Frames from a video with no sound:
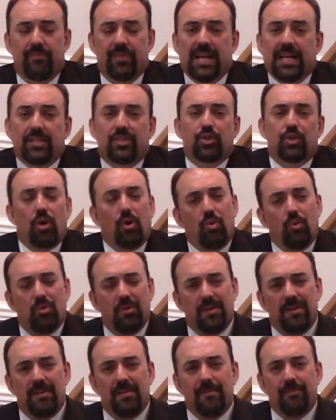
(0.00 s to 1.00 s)
And
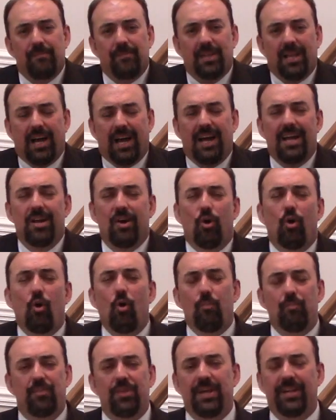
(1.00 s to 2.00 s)
so I
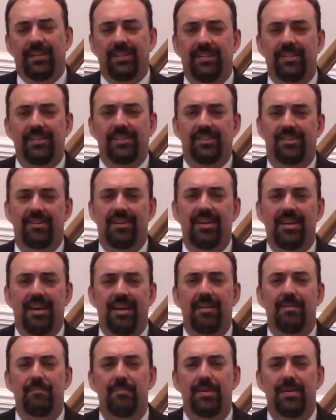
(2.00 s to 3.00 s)
hope that in this
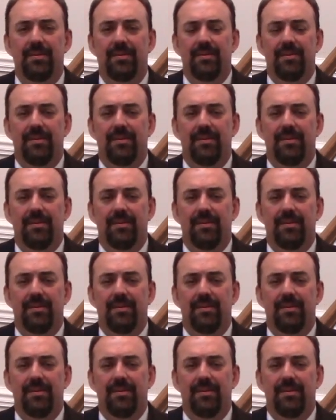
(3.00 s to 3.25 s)
time,